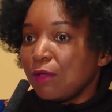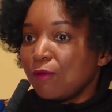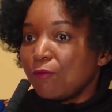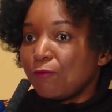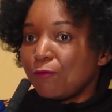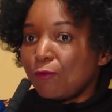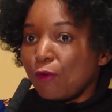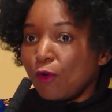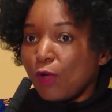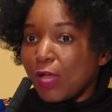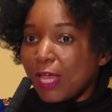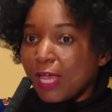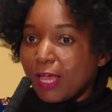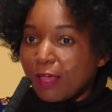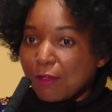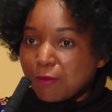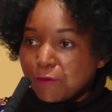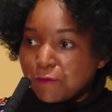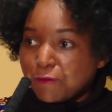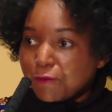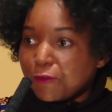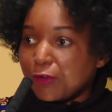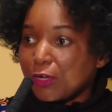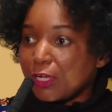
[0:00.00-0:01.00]
for
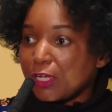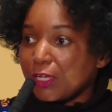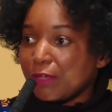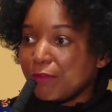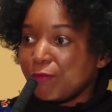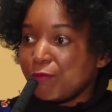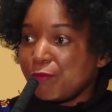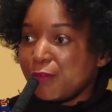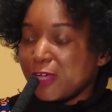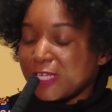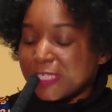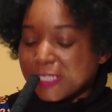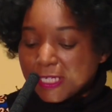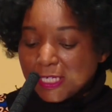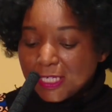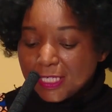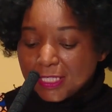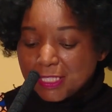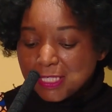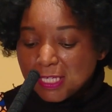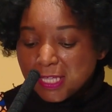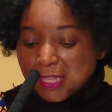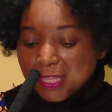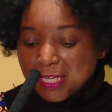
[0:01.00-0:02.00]
every
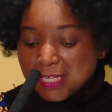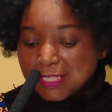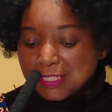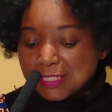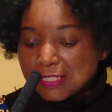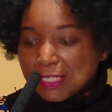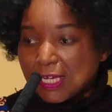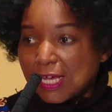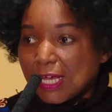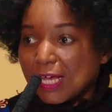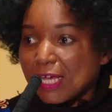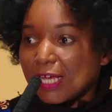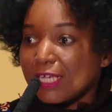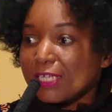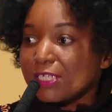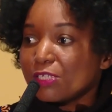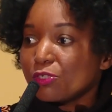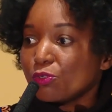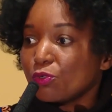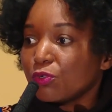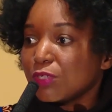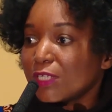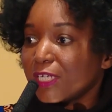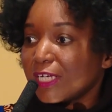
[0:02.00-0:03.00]
facility that
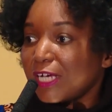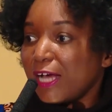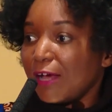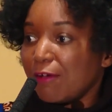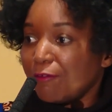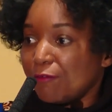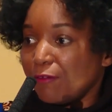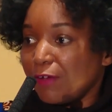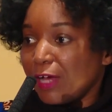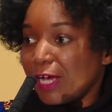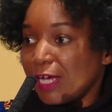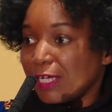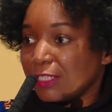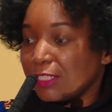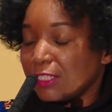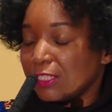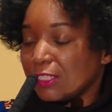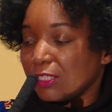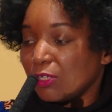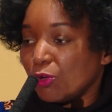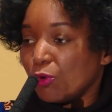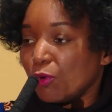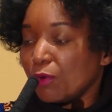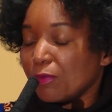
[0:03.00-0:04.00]
is not covered
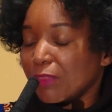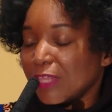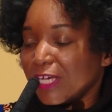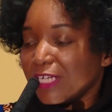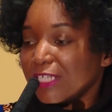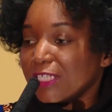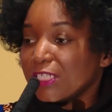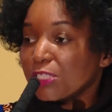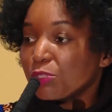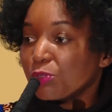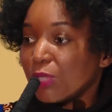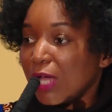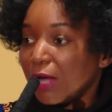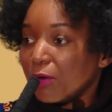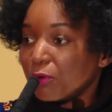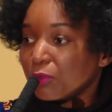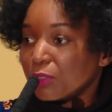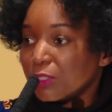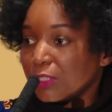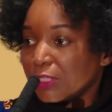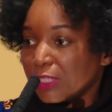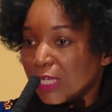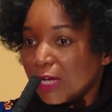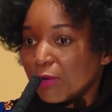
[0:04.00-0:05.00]
or that is
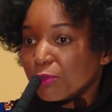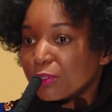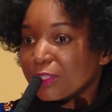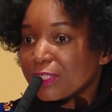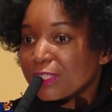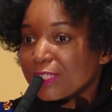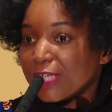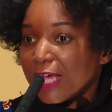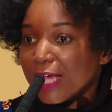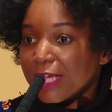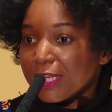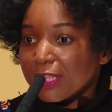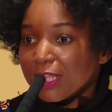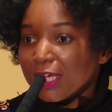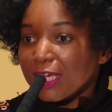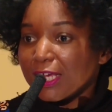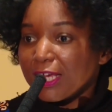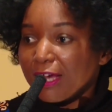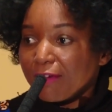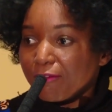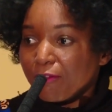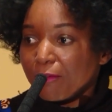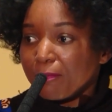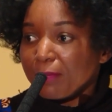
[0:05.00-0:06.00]
outside the
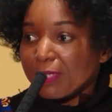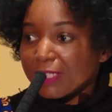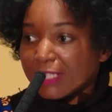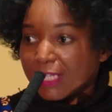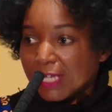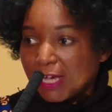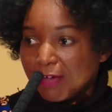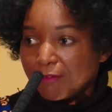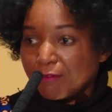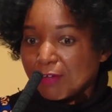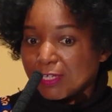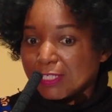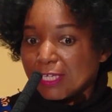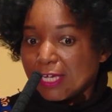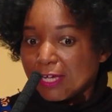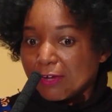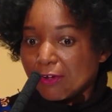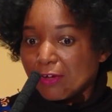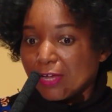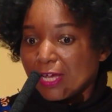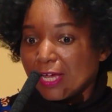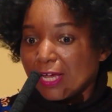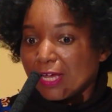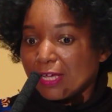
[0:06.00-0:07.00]
government covered
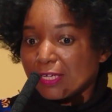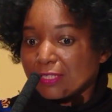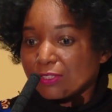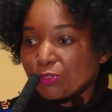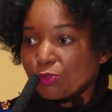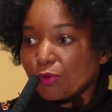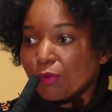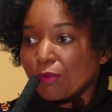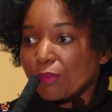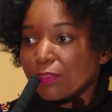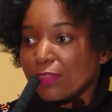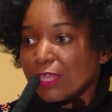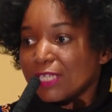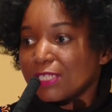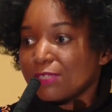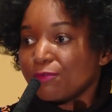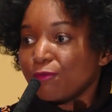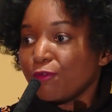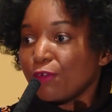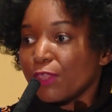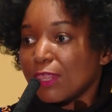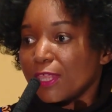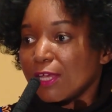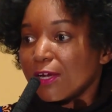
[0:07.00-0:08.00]
area, so
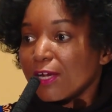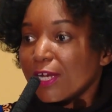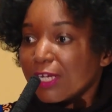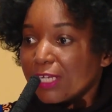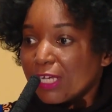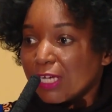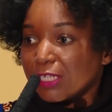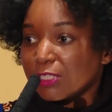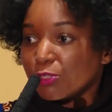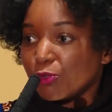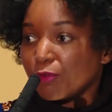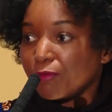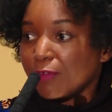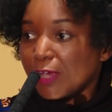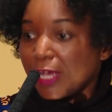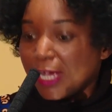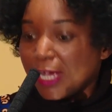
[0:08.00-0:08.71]
that's for the radius of